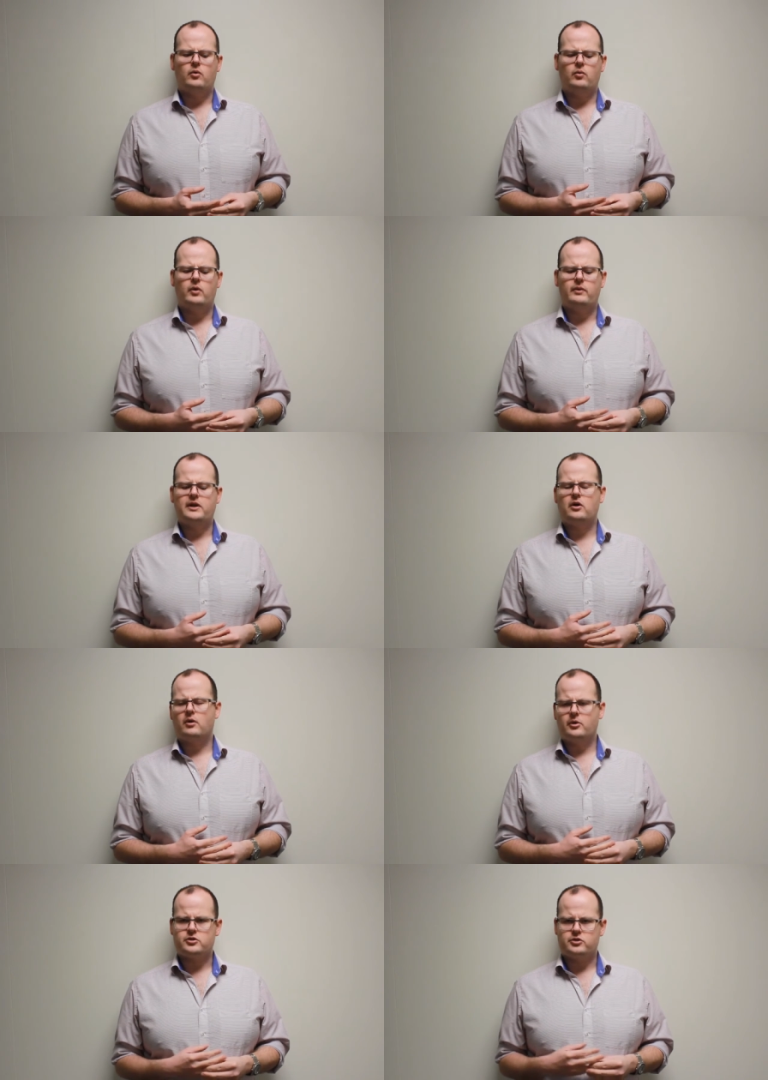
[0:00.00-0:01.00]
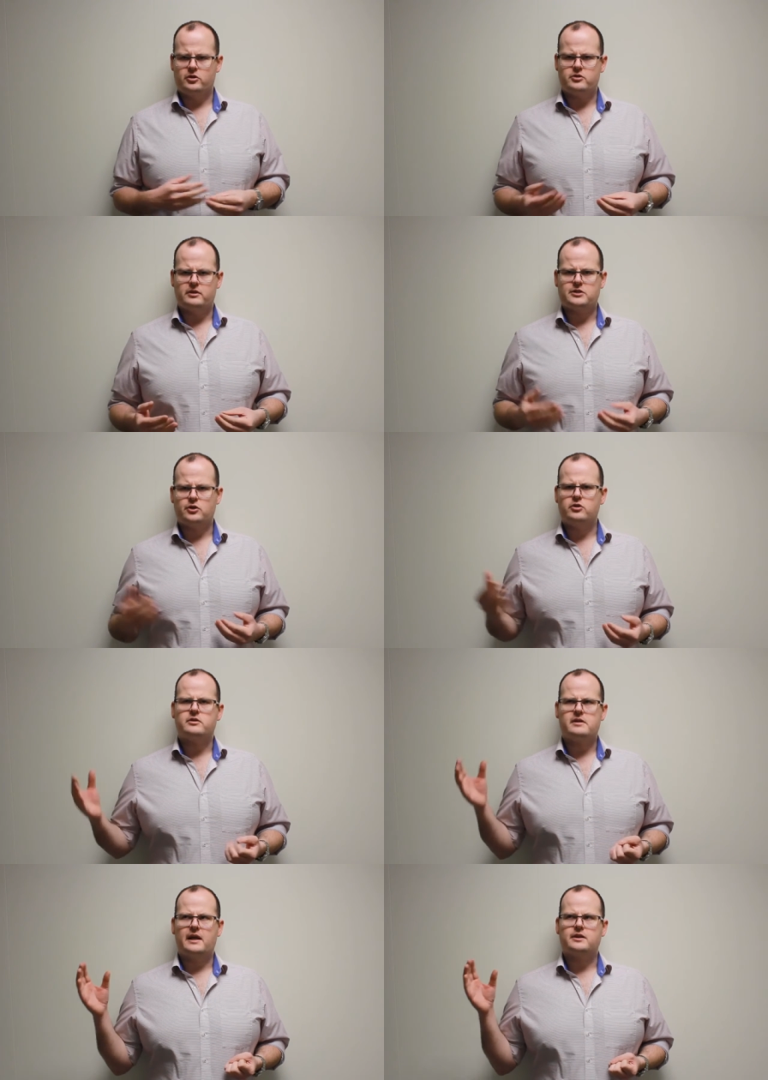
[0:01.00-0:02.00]
When we talk about
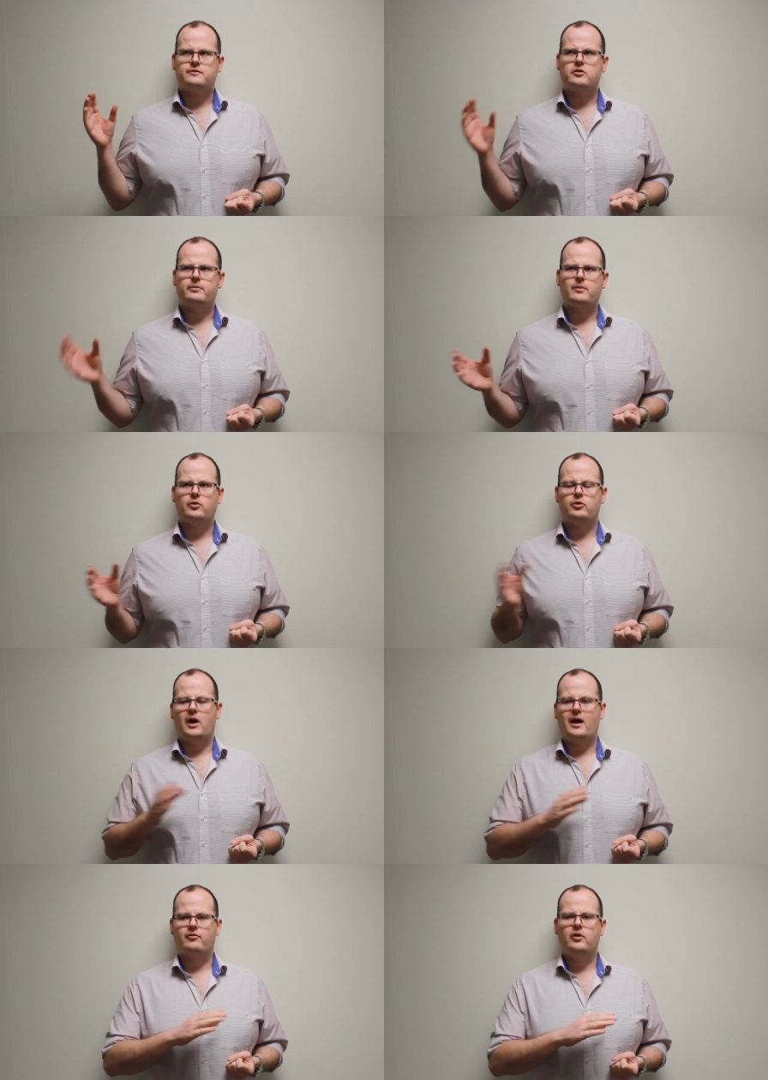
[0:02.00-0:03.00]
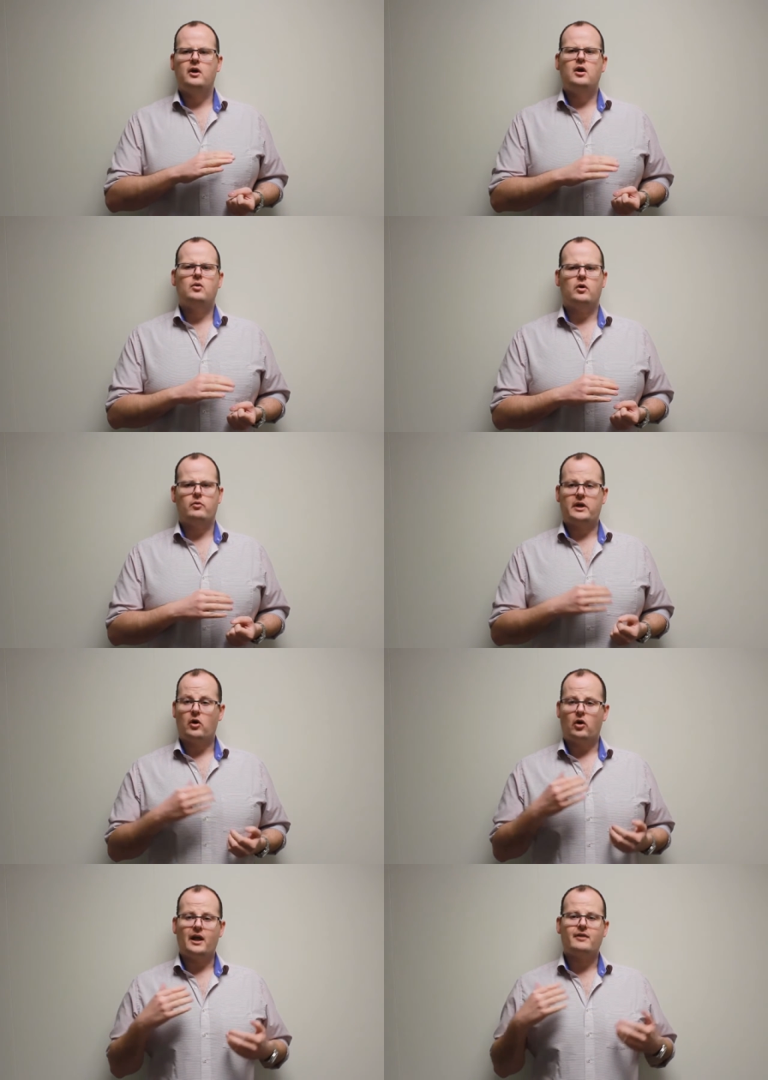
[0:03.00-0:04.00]
surgery then is for the people who have what we call